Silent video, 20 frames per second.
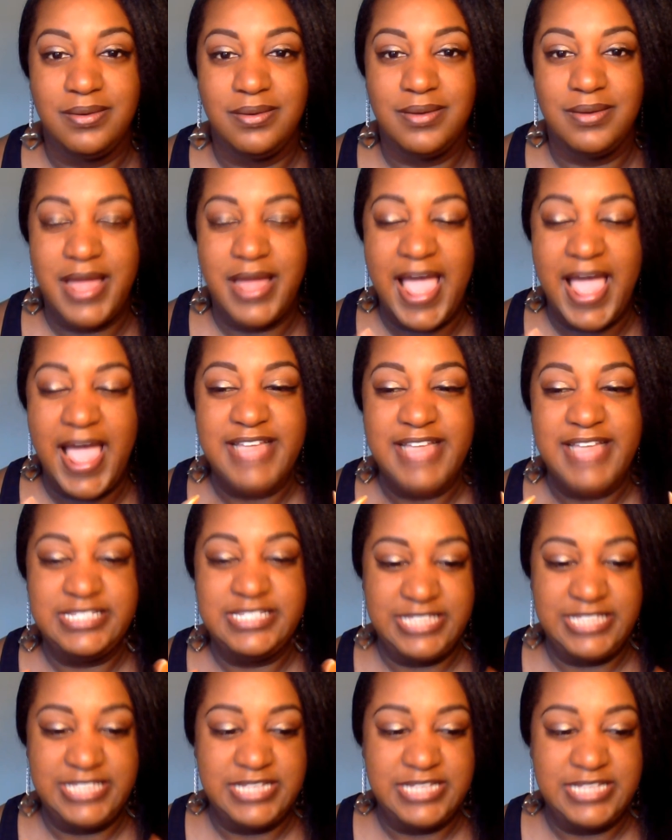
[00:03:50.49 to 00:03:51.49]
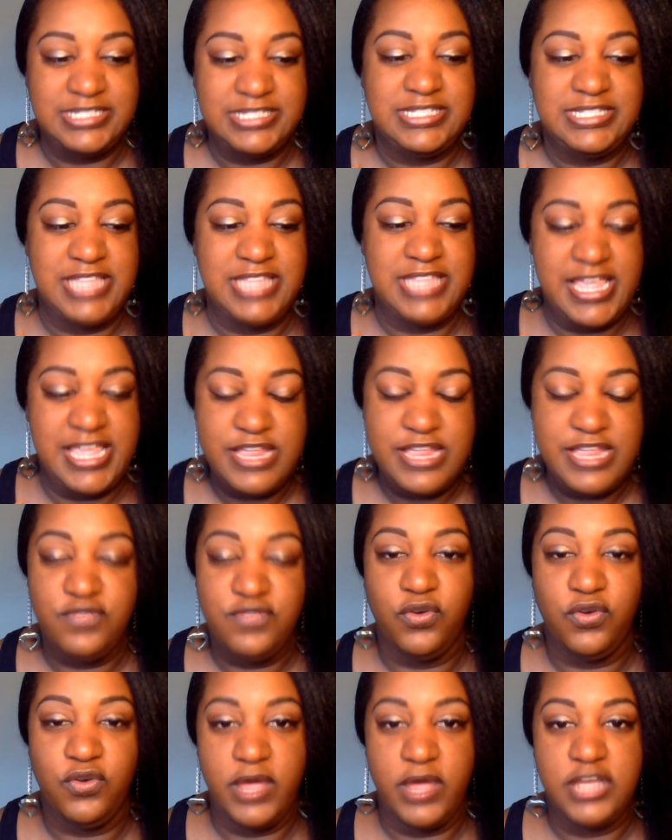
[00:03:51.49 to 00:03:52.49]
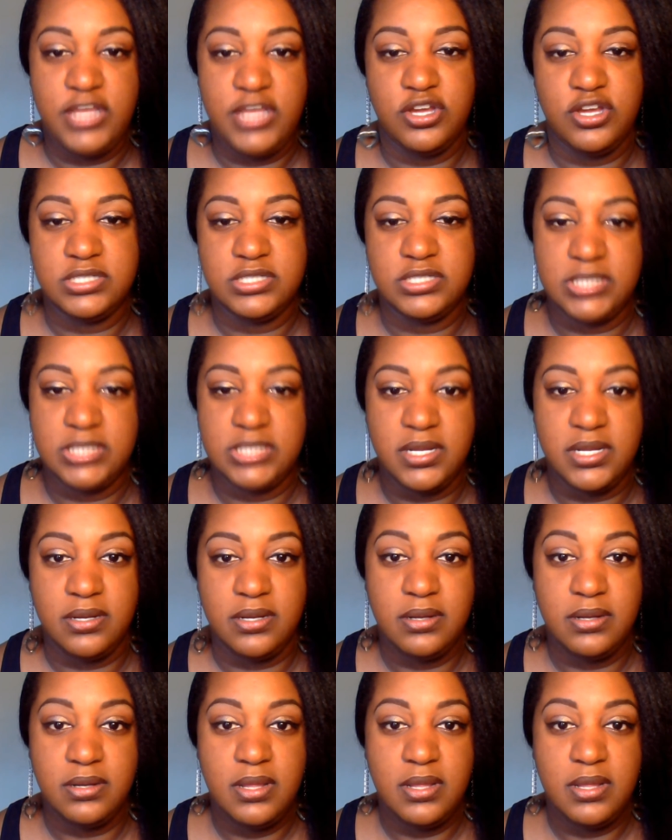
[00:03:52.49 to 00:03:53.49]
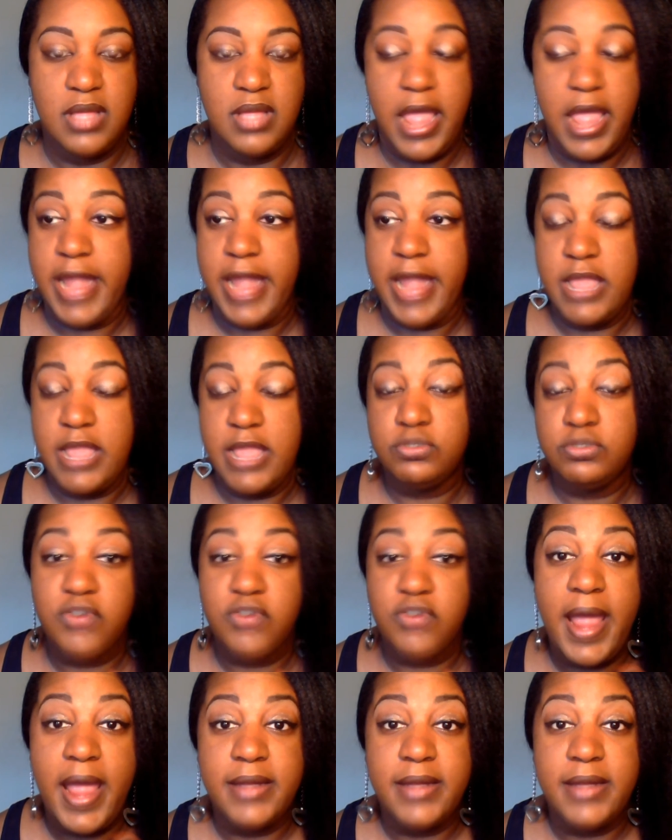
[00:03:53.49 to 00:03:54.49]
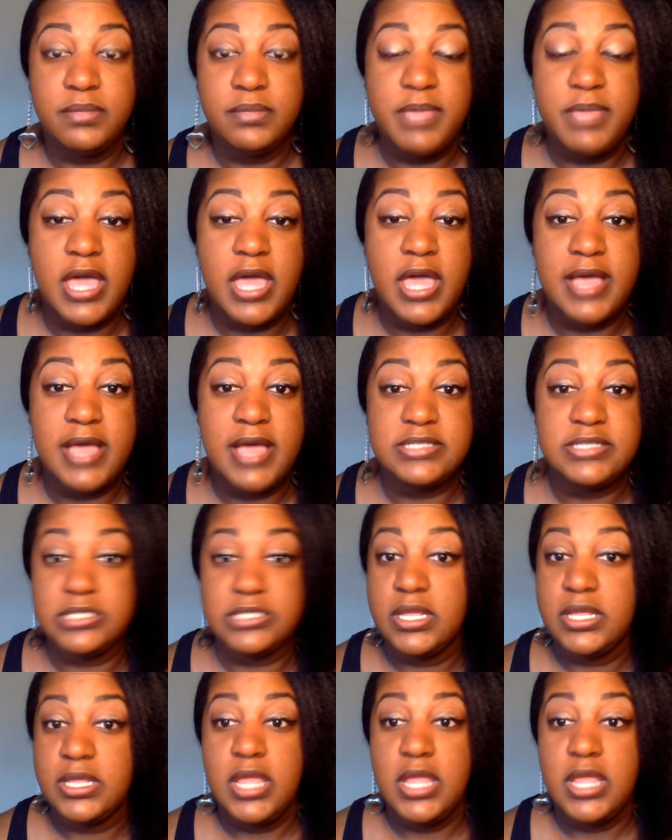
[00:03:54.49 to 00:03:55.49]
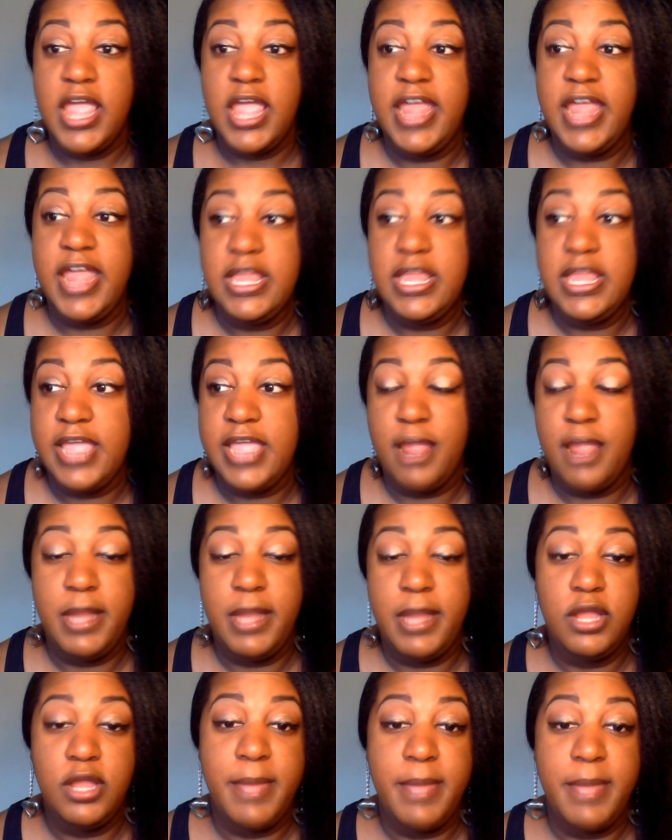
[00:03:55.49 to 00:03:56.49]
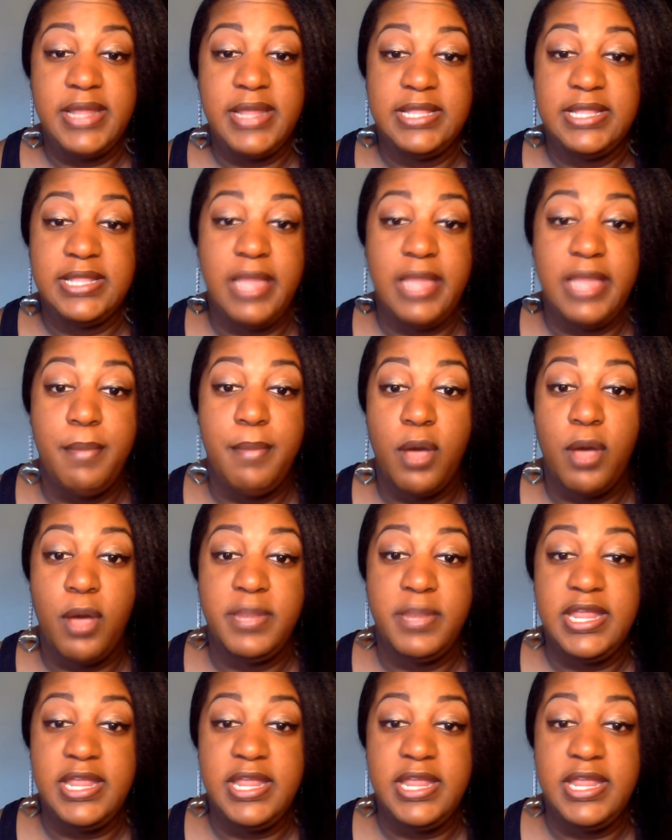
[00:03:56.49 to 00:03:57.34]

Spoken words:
Like I sense the evil in your son, and he was right because he didn't care about nobody in that moment.